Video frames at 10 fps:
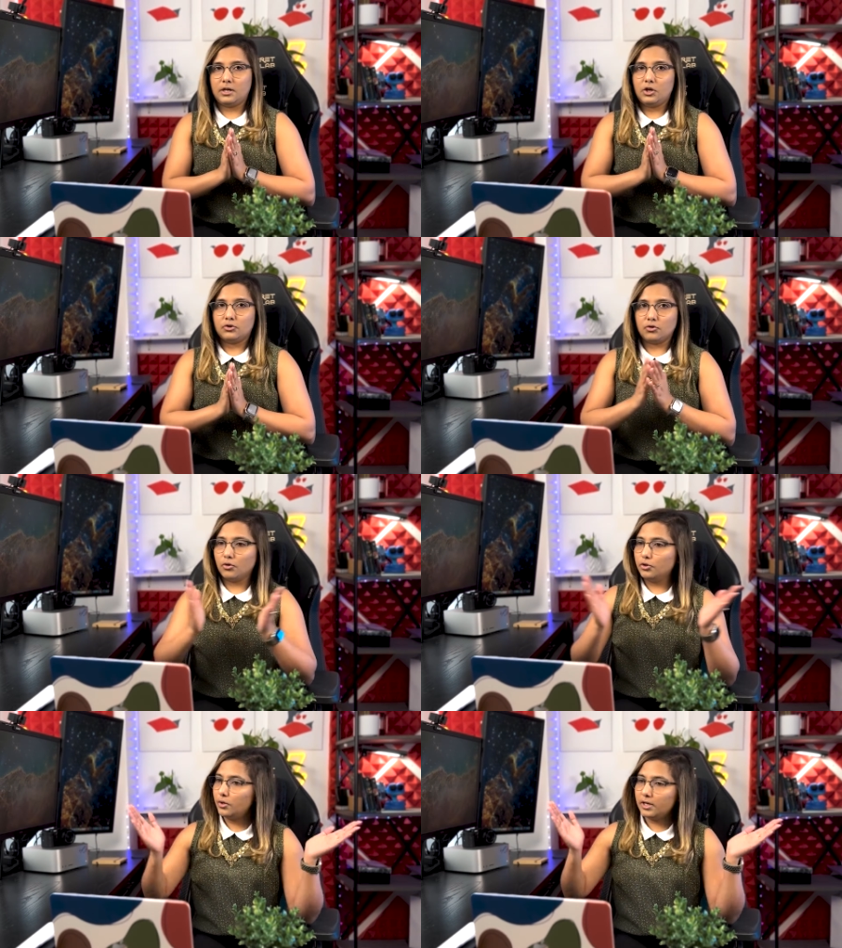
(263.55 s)
So
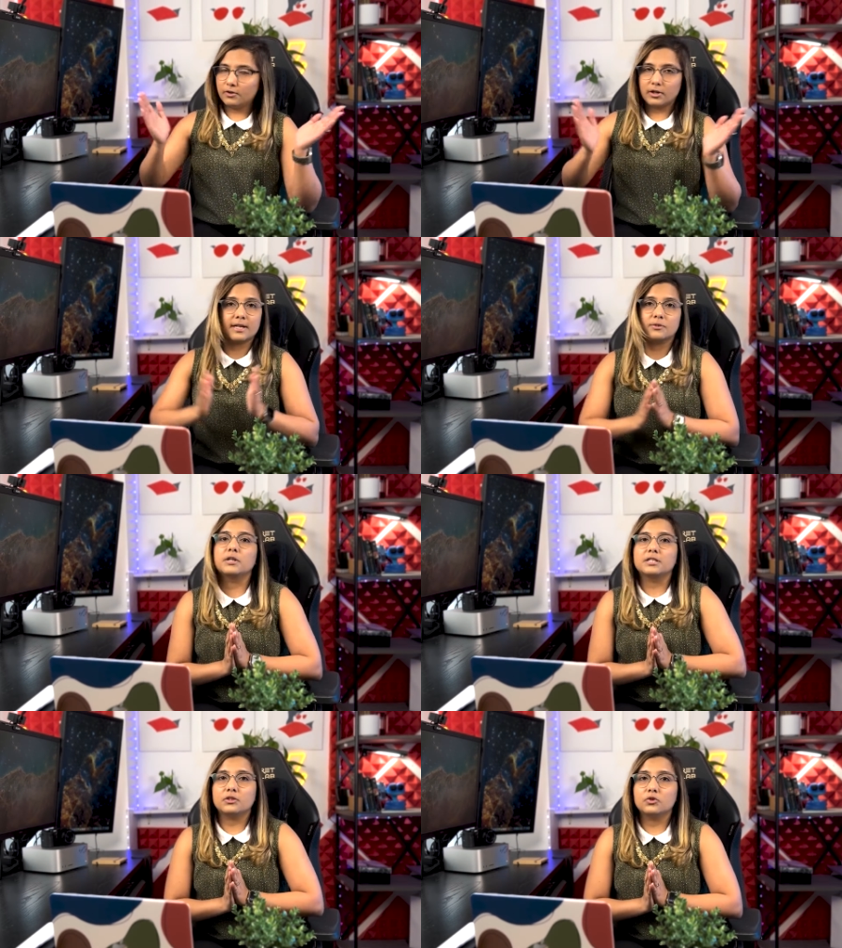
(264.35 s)
you can work as
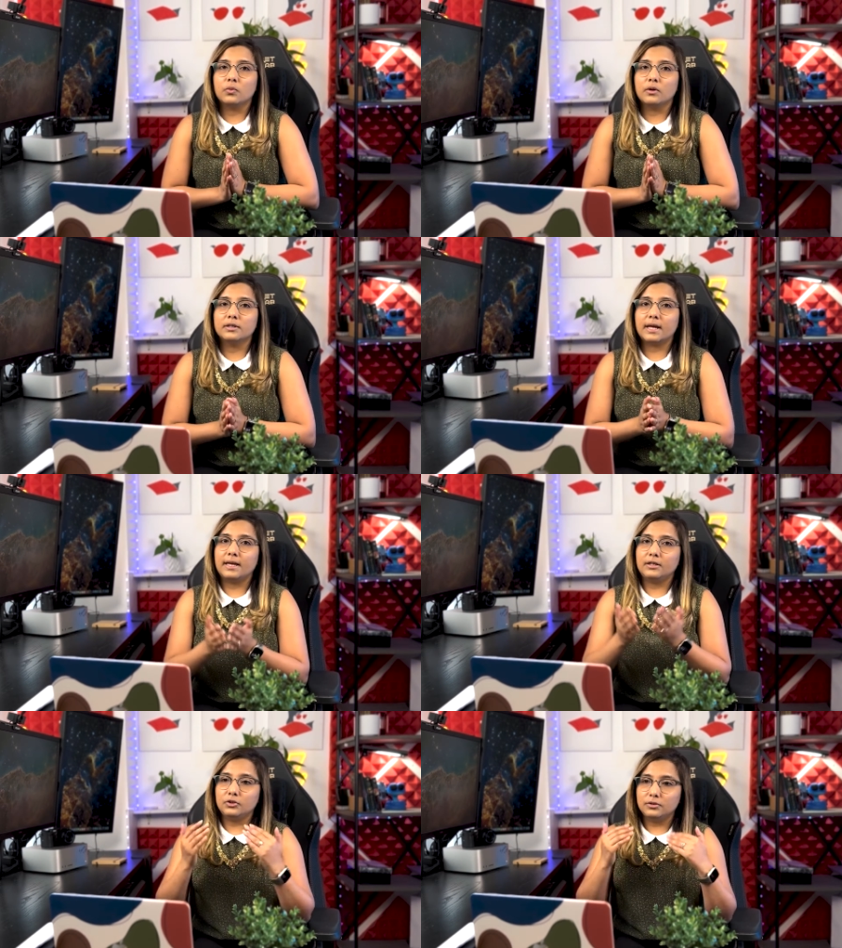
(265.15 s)
much as you want
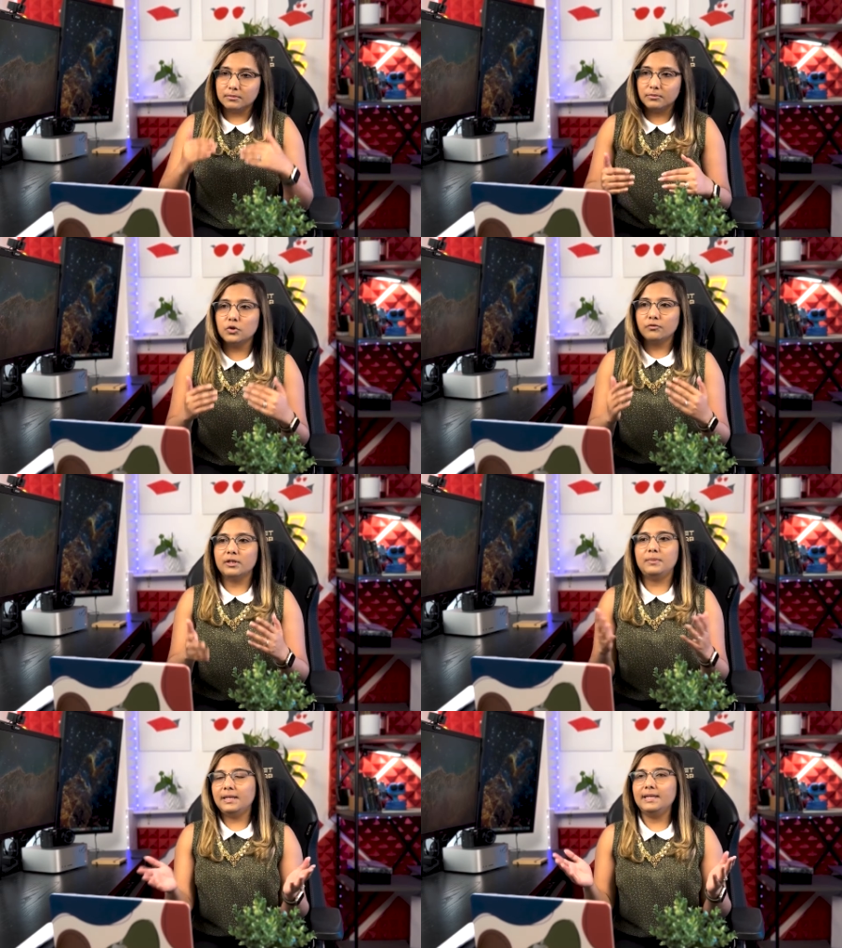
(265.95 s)
and you will
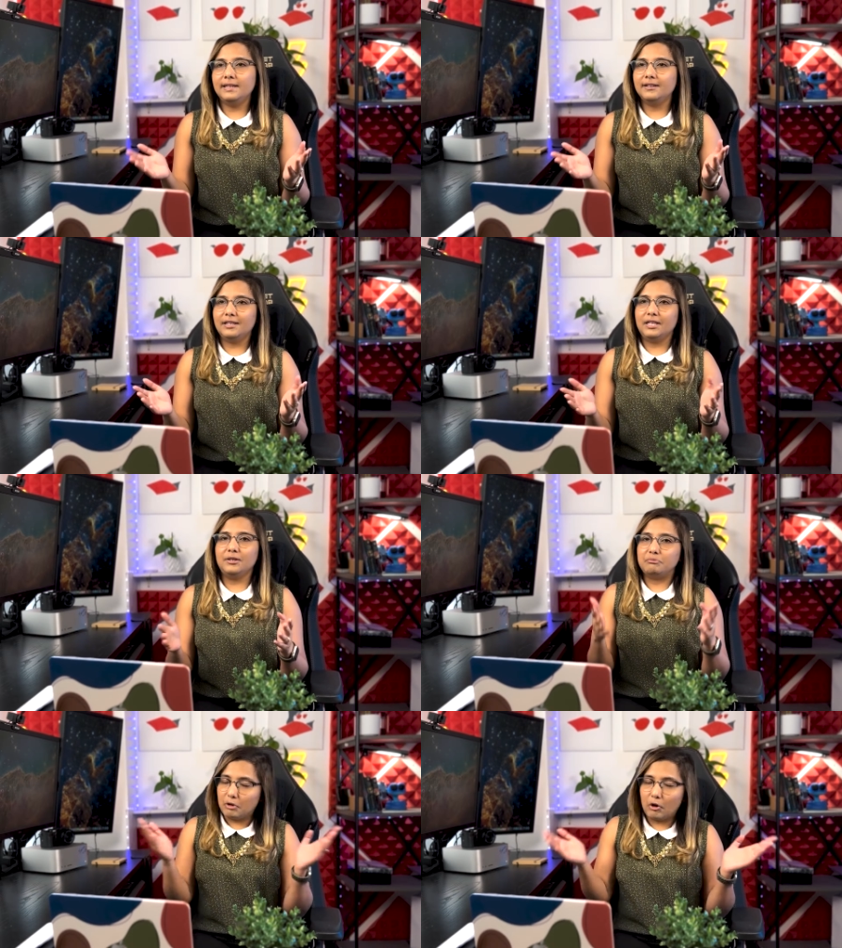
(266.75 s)
be legally
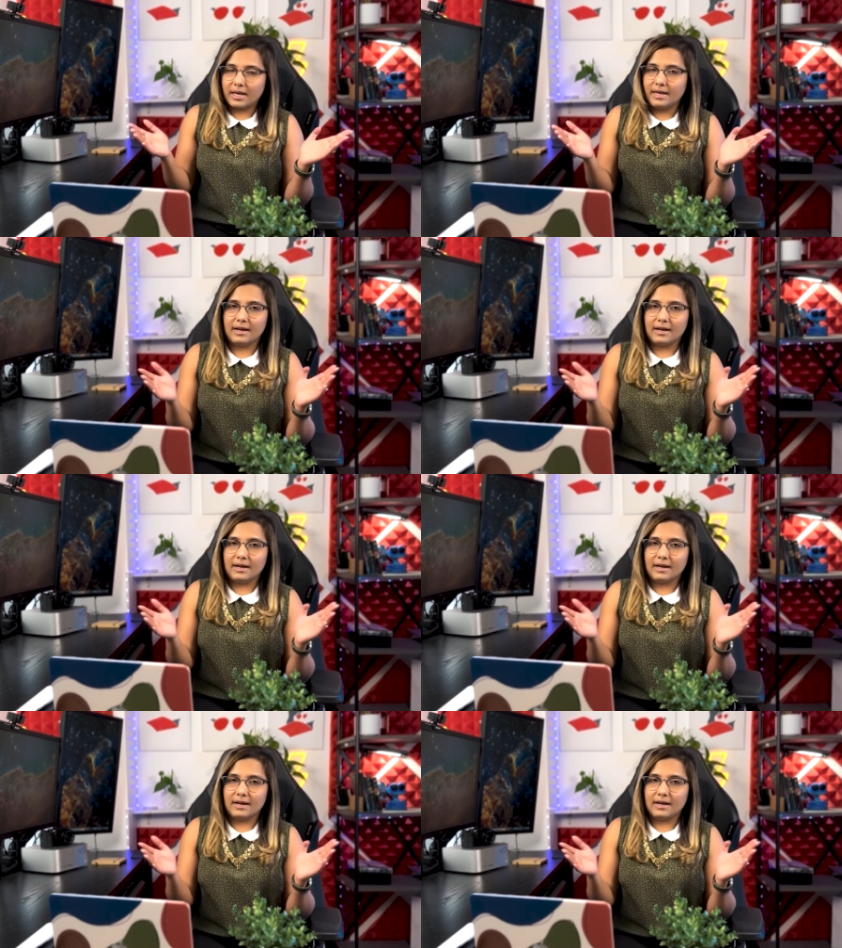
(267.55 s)
okay,